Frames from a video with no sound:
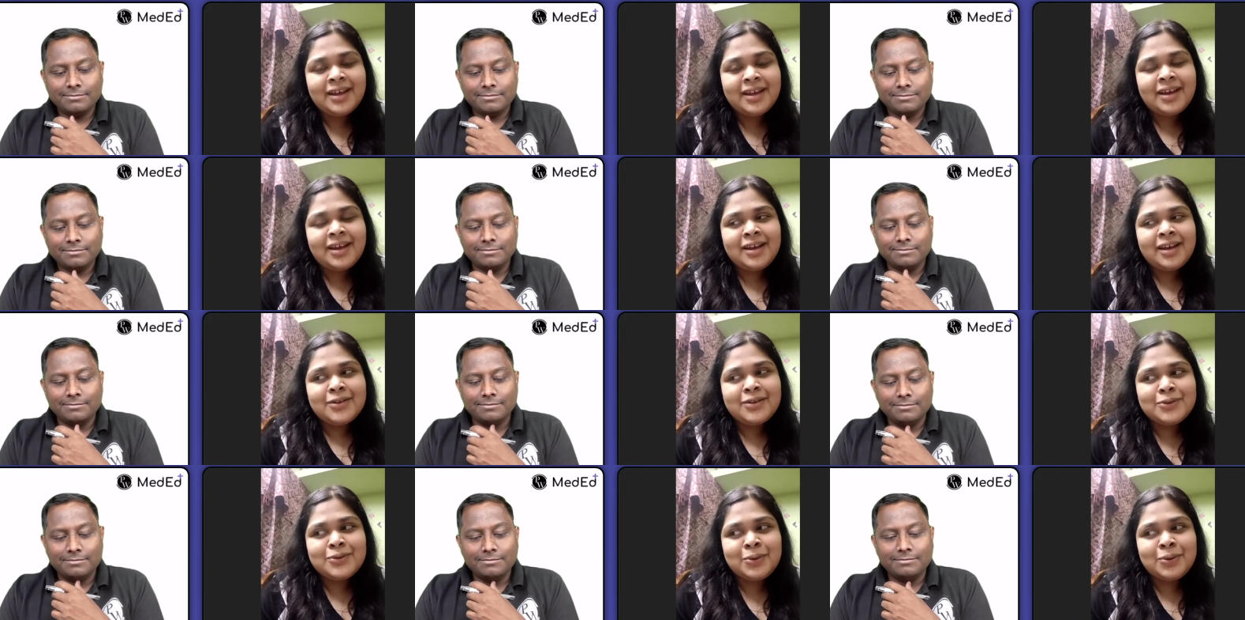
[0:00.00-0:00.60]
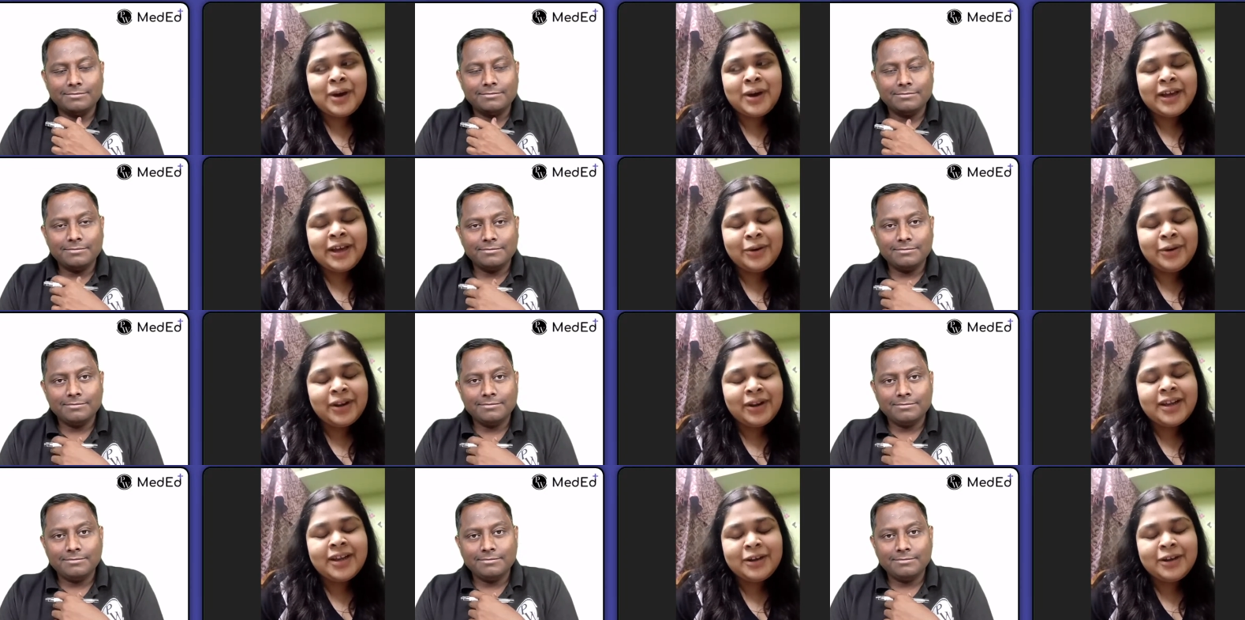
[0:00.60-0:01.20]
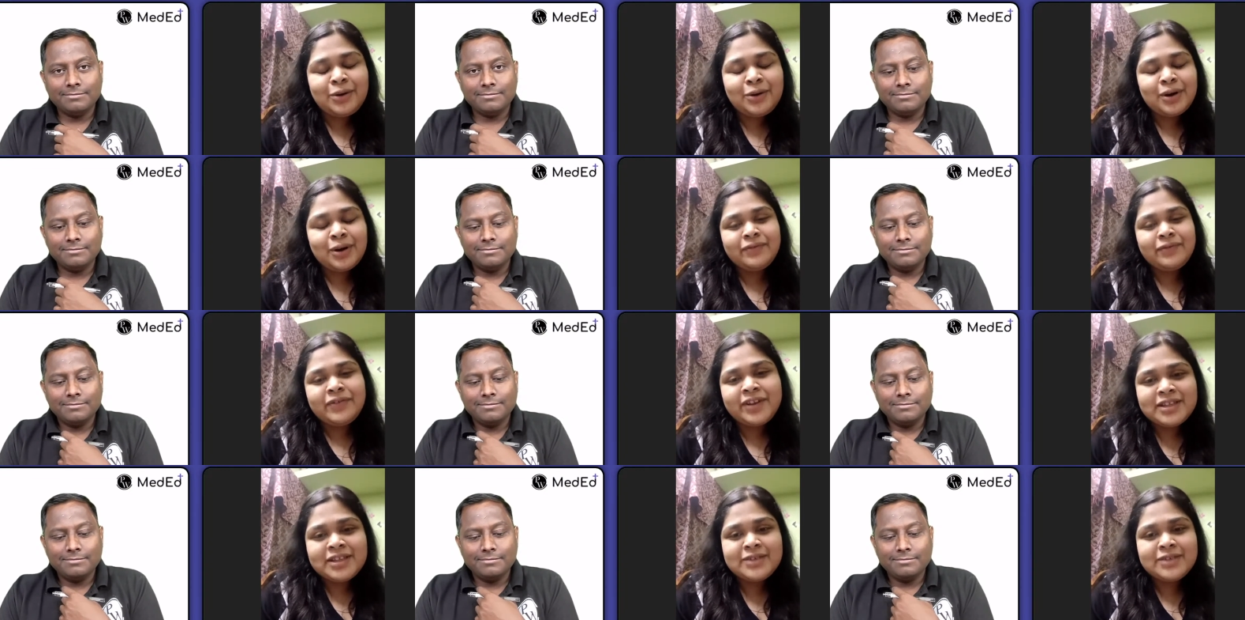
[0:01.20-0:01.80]
Speaker 1: Mm. So I got that
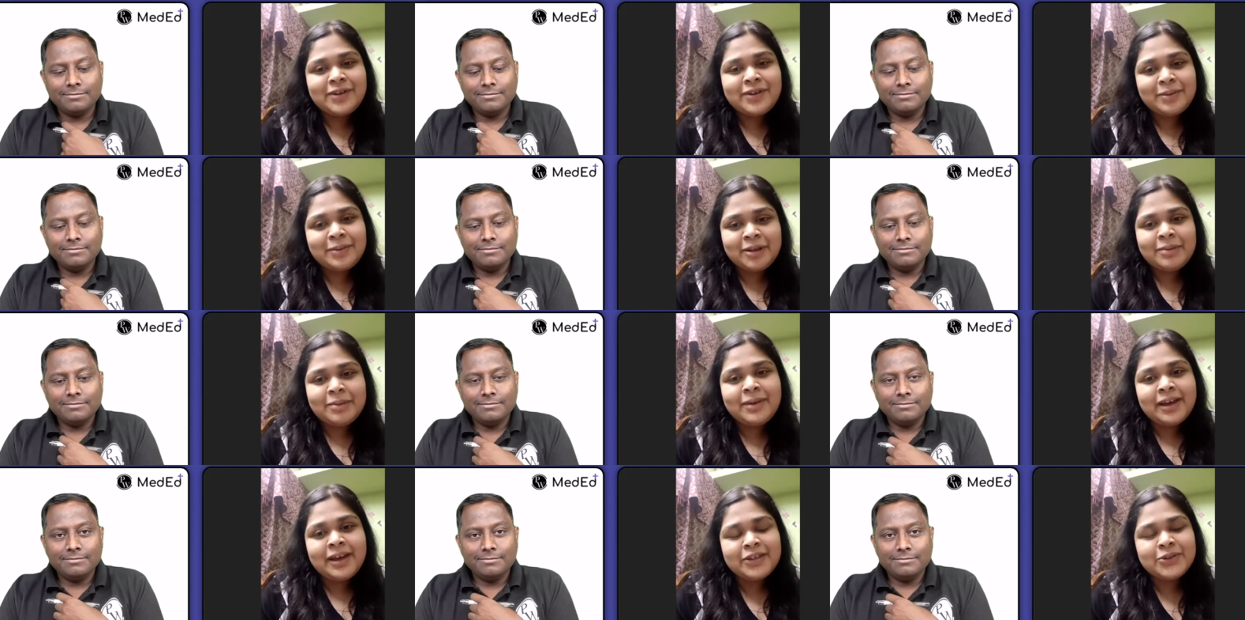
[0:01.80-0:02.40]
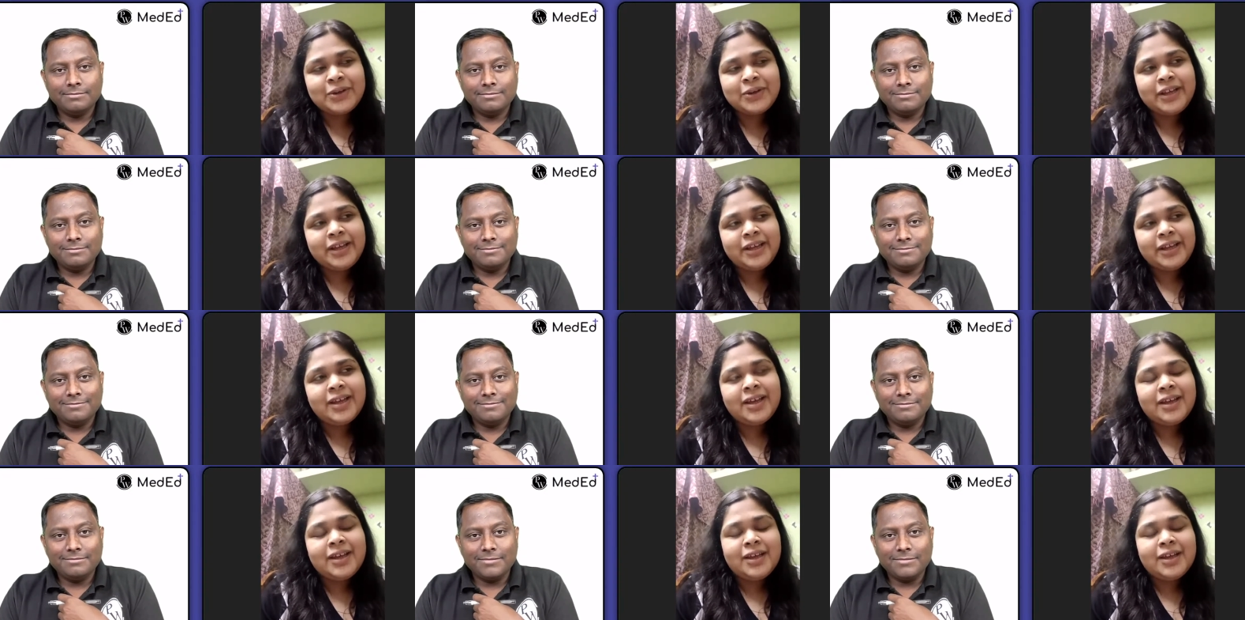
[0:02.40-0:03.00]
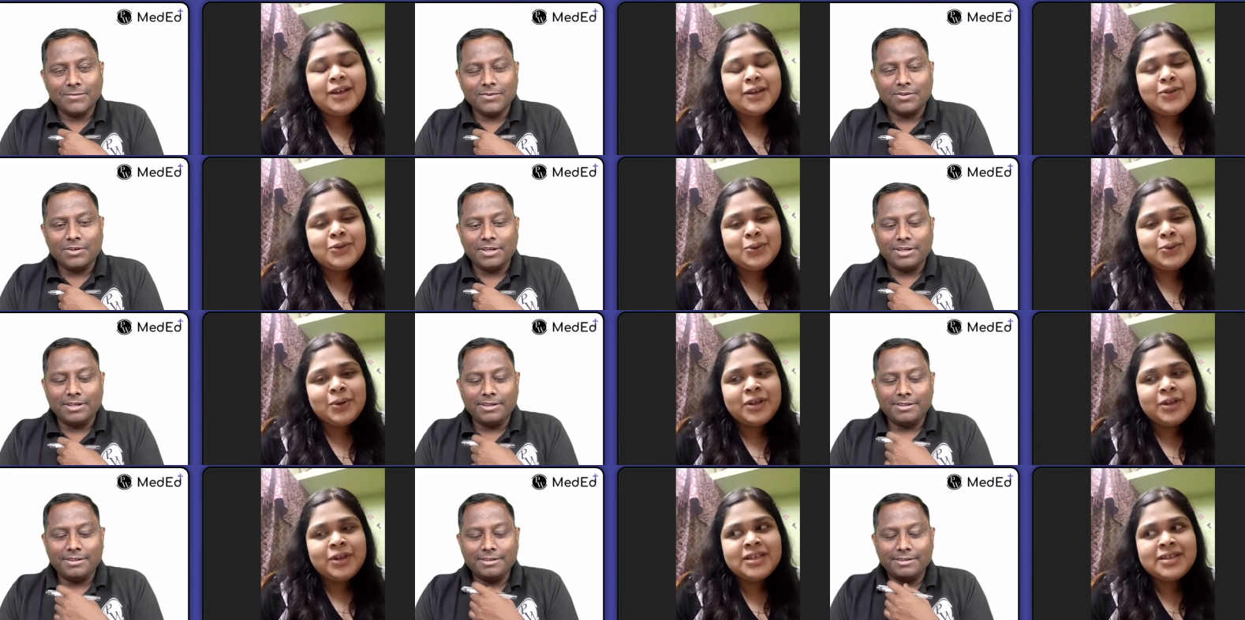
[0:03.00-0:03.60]
confidence from them actually. Okay. So
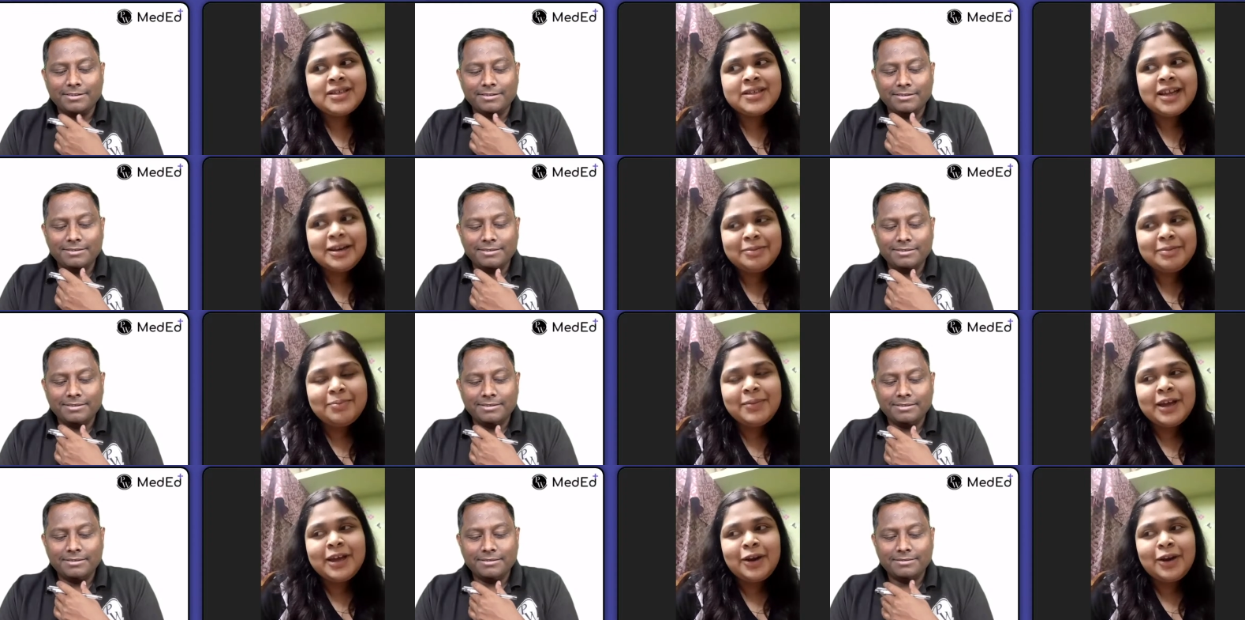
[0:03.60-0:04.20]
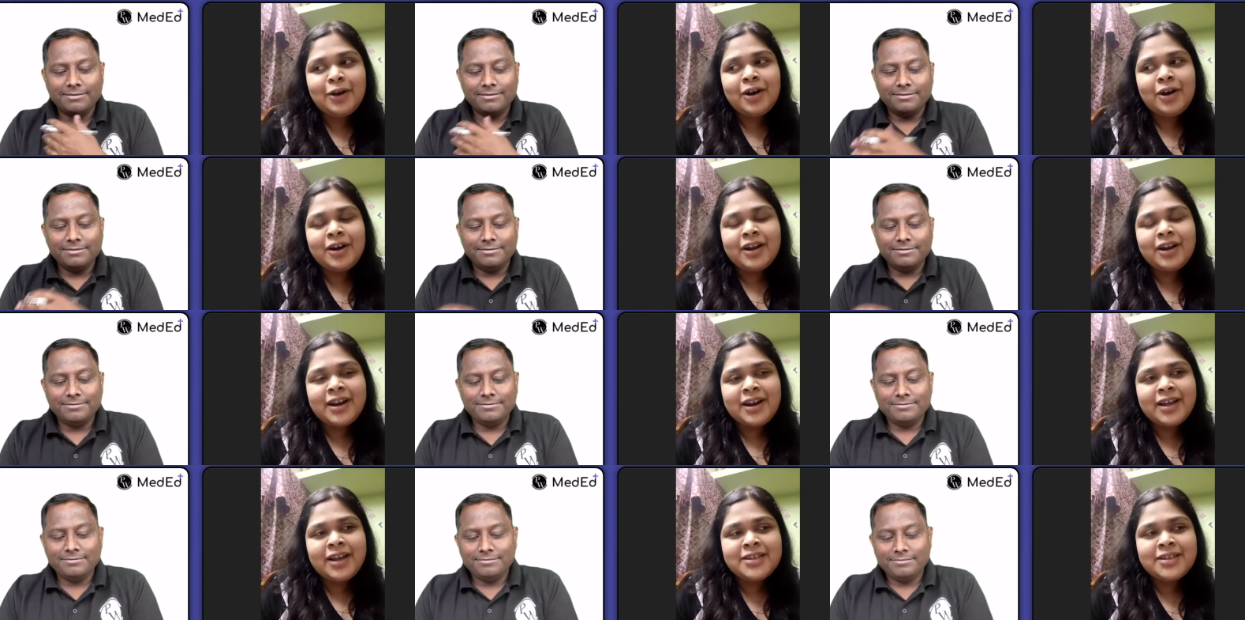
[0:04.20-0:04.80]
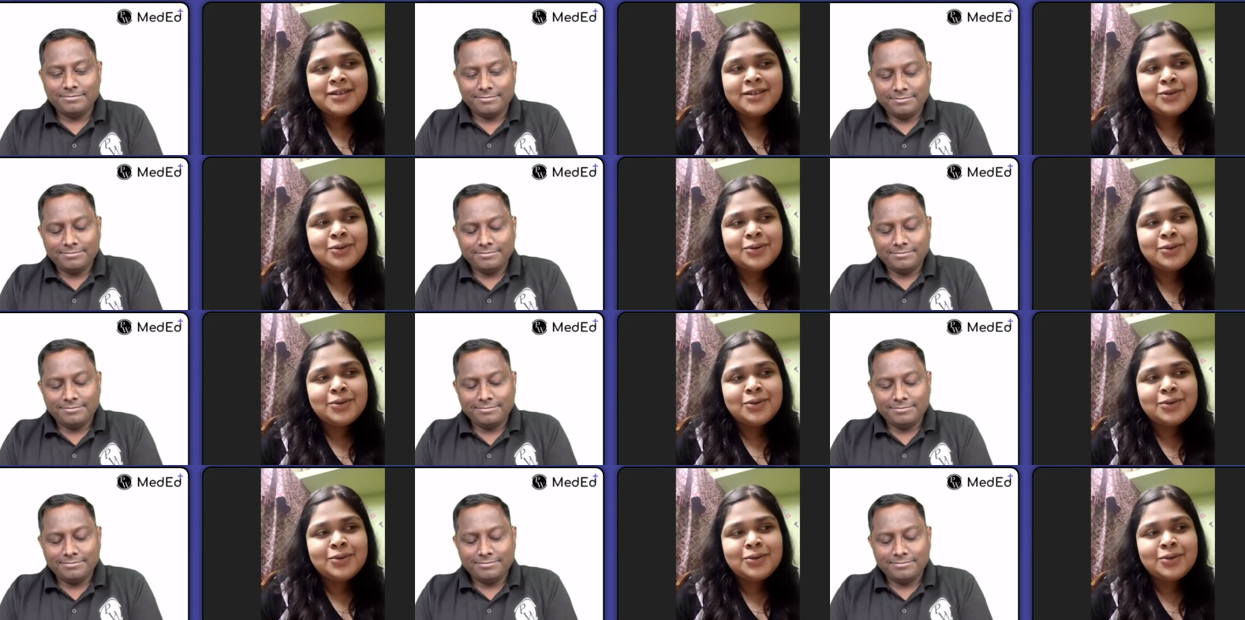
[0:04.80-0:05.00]
it just helped me a lot. And I just